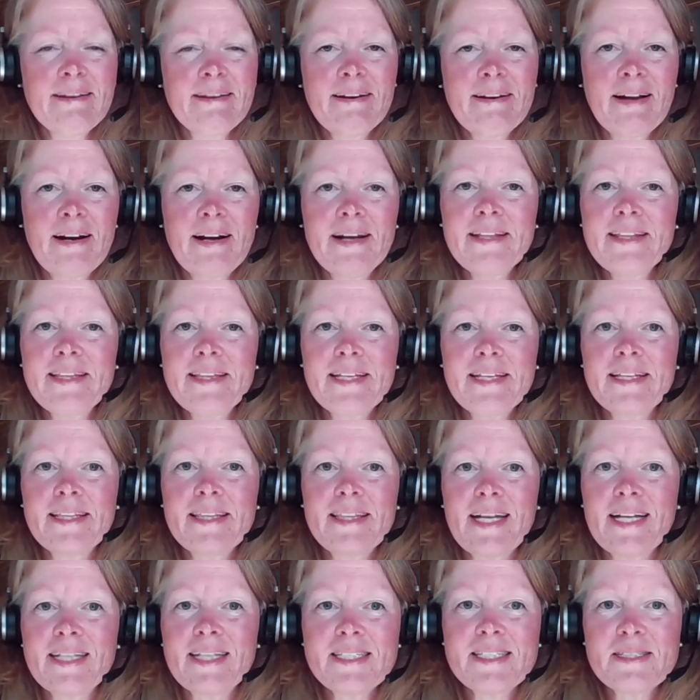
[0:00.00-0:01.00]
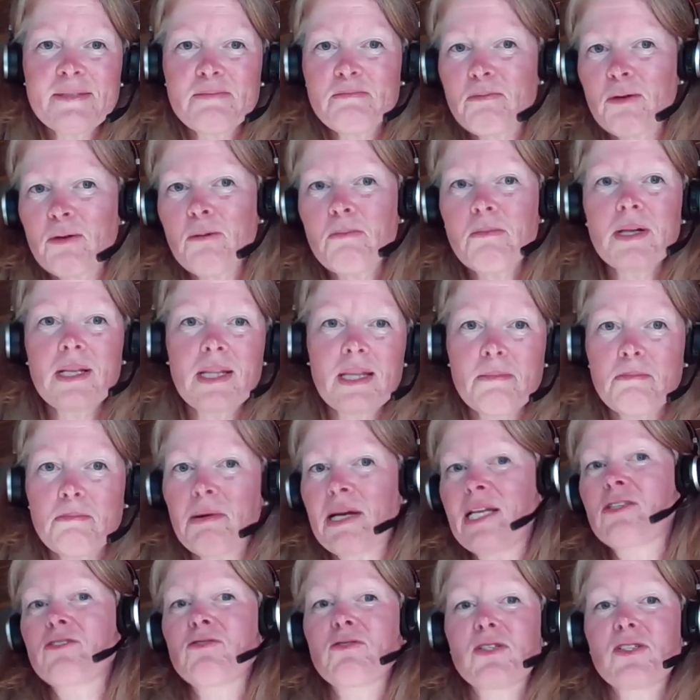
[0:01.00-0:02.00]
I think that's probably the
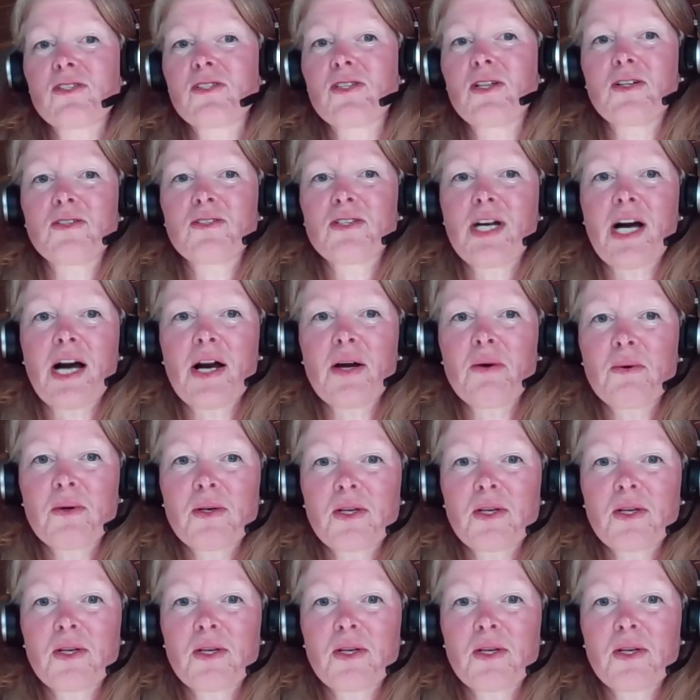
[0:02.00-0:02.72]
best result I